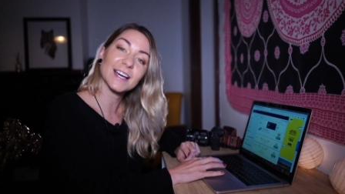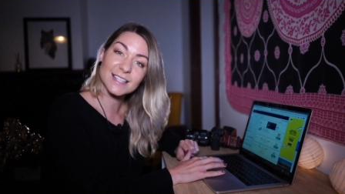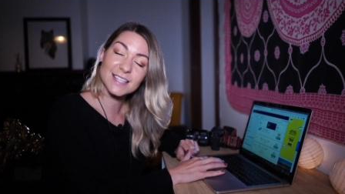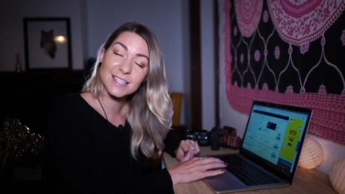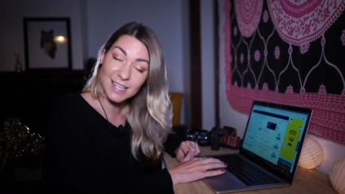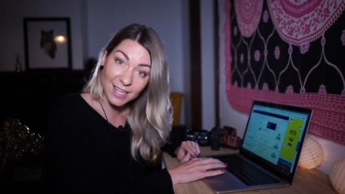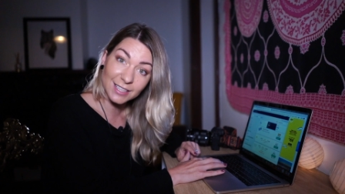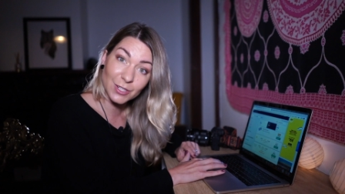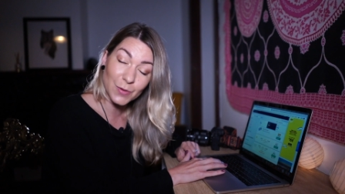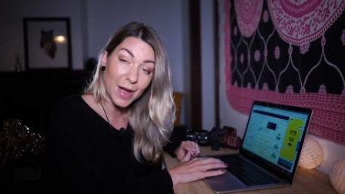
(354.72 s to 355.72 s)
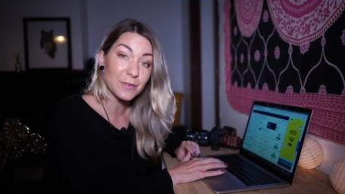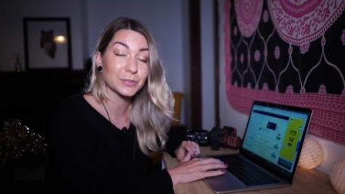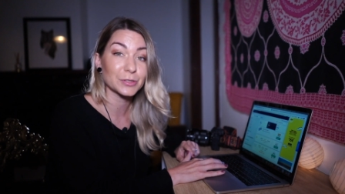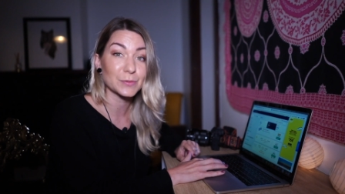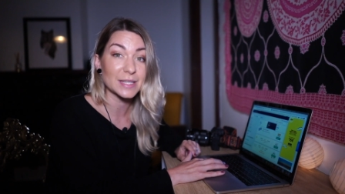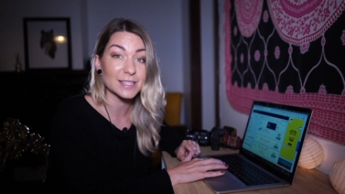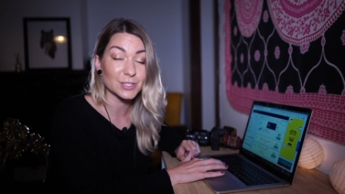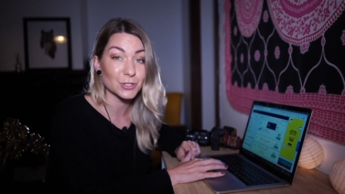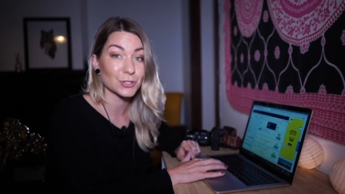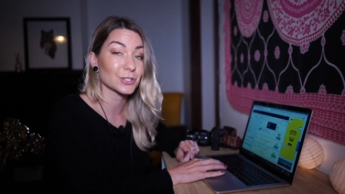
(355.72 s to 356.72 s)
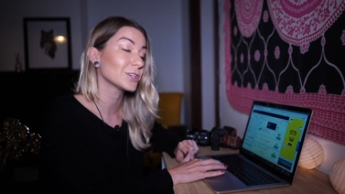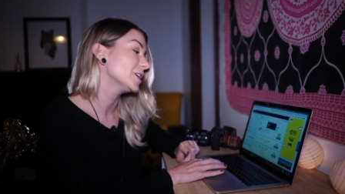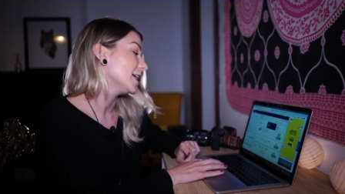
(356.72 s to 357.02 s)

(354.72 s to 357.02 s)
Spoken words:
that is exactly who I flew with to